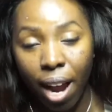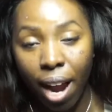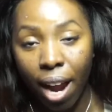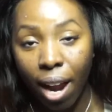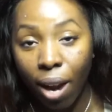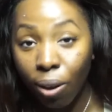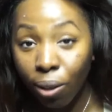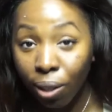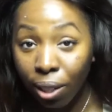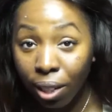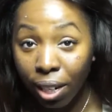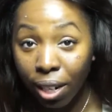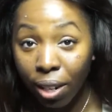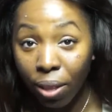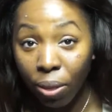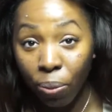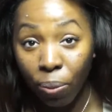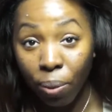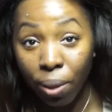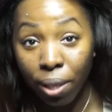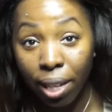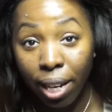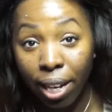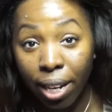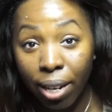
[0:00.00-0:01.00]
I only needed
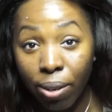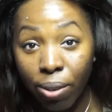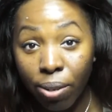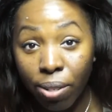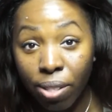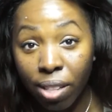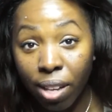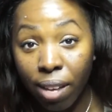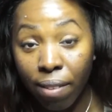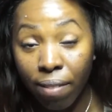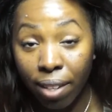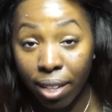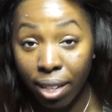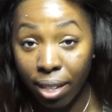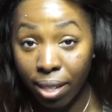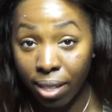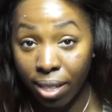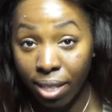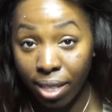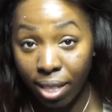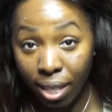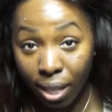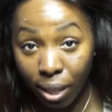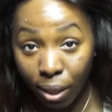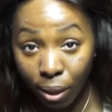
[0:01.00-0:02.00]
3 layers of the
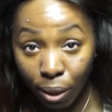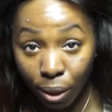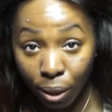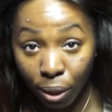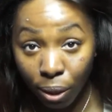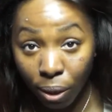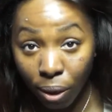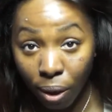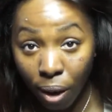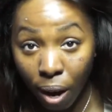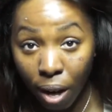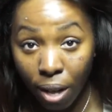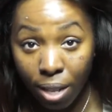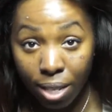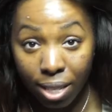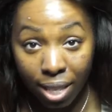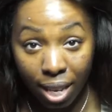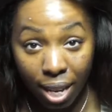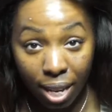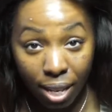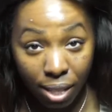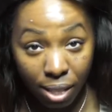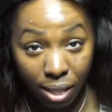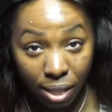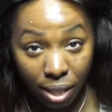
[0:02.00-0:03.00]
concealer on
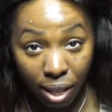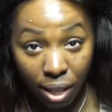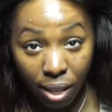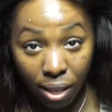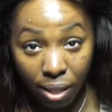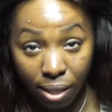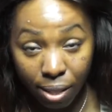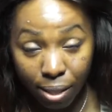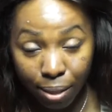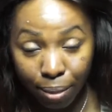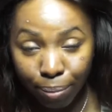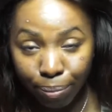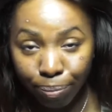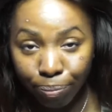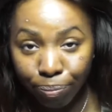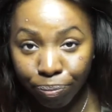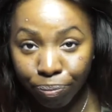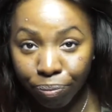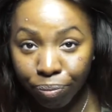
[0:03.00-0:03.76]
day 6,